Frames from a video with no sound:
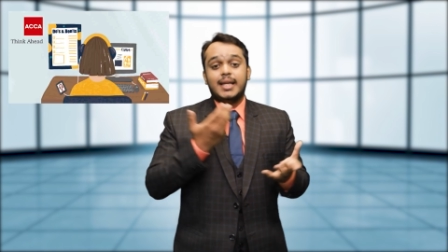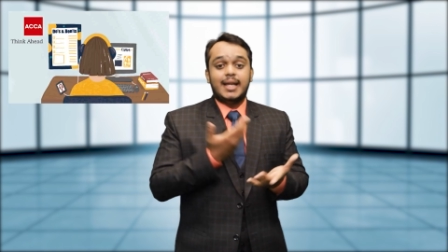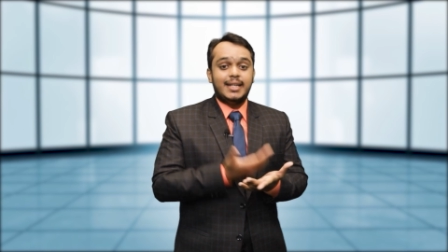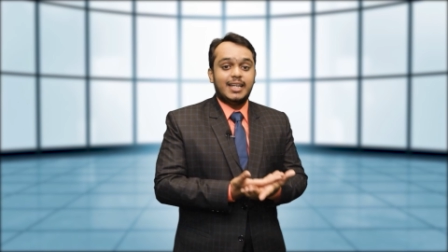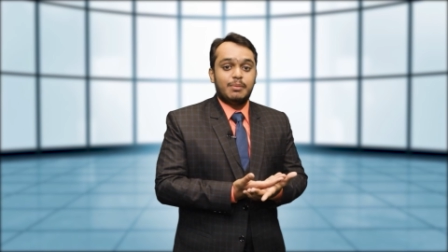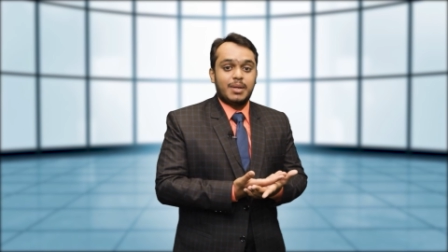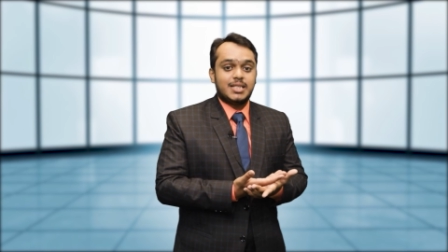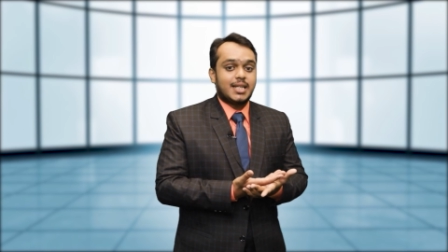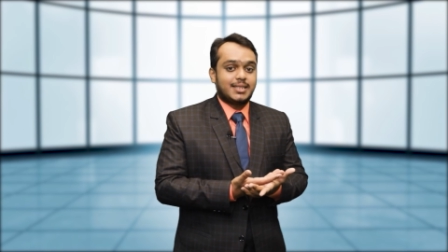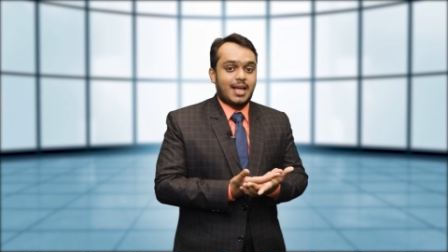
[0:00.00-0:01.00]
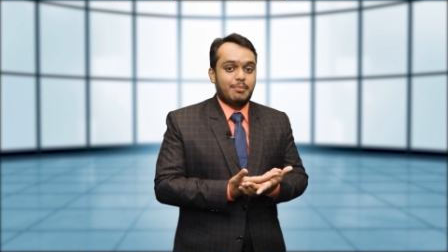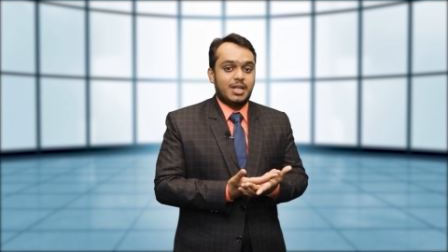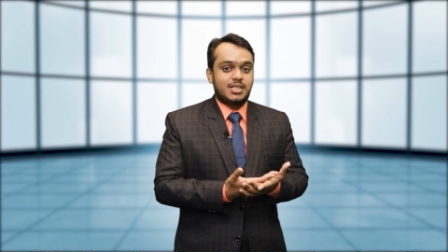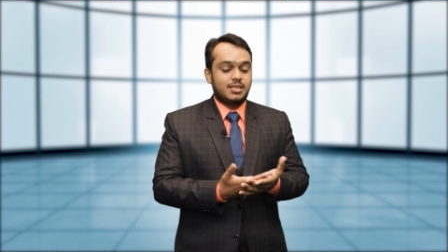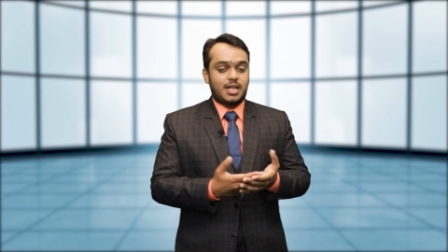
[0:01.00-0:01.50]
Indian based
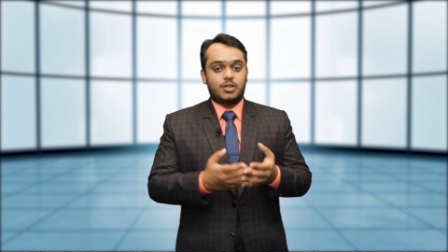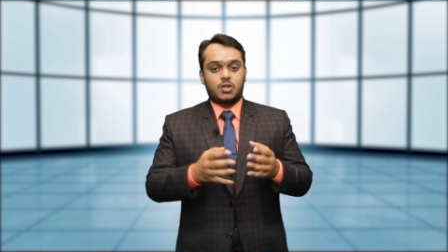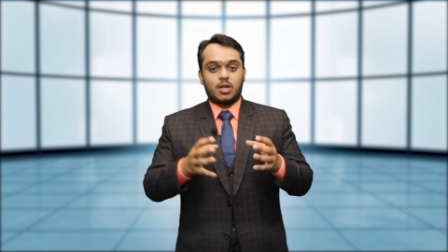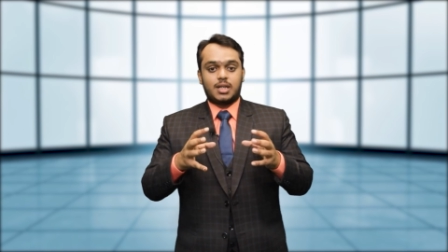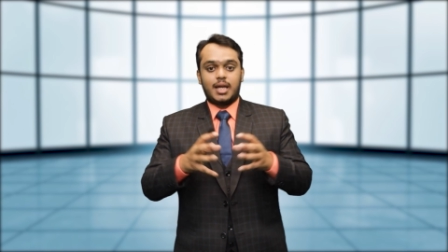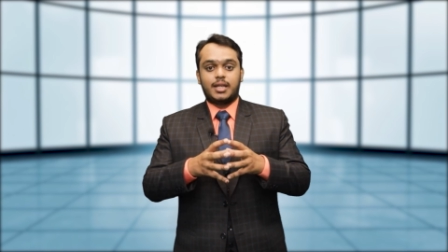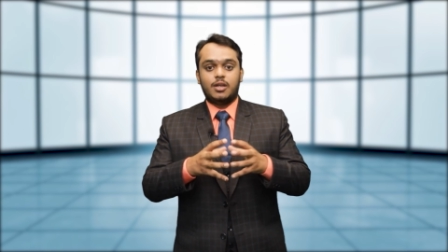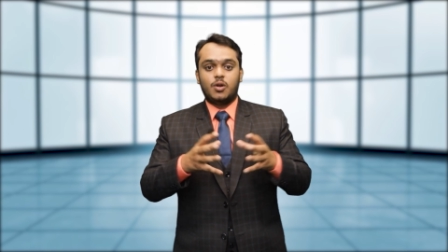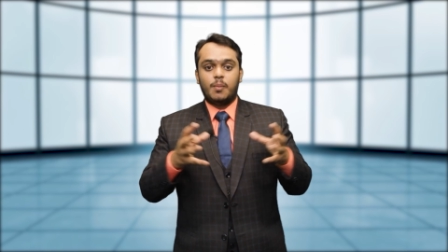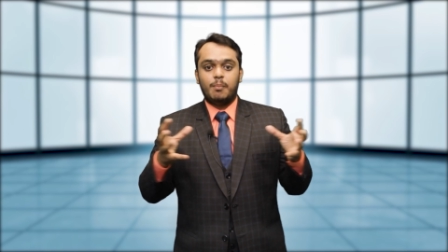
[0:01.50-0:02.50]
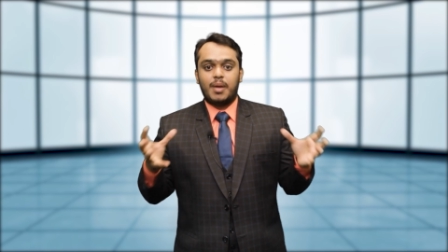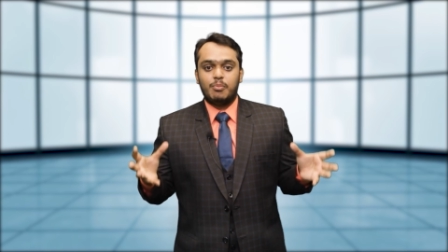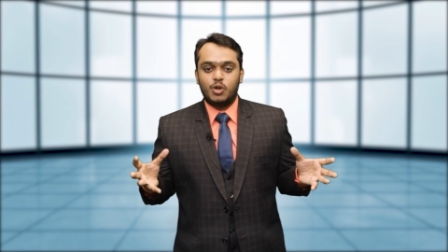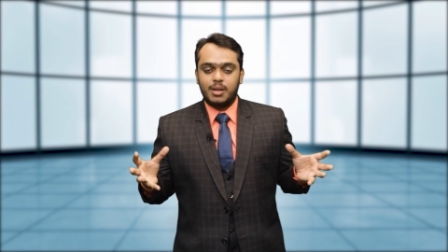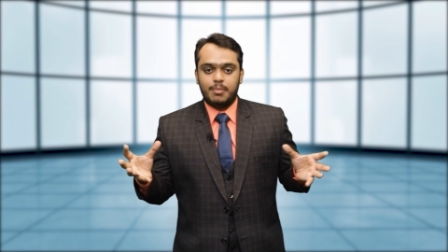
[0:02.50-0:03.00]
examinations are taught like,
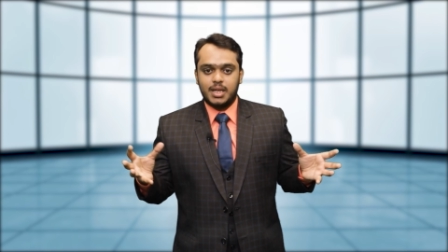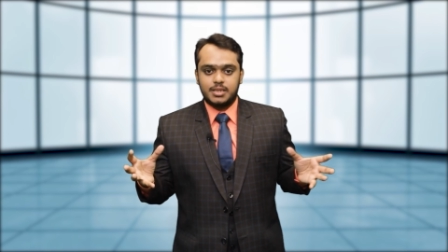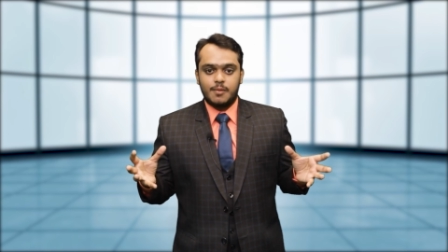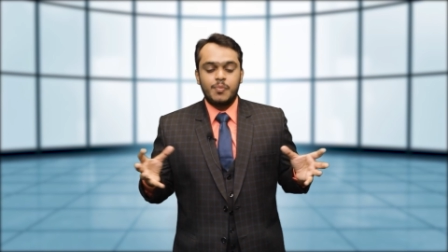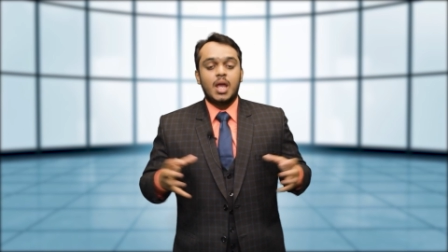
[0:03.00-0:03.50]
memory based.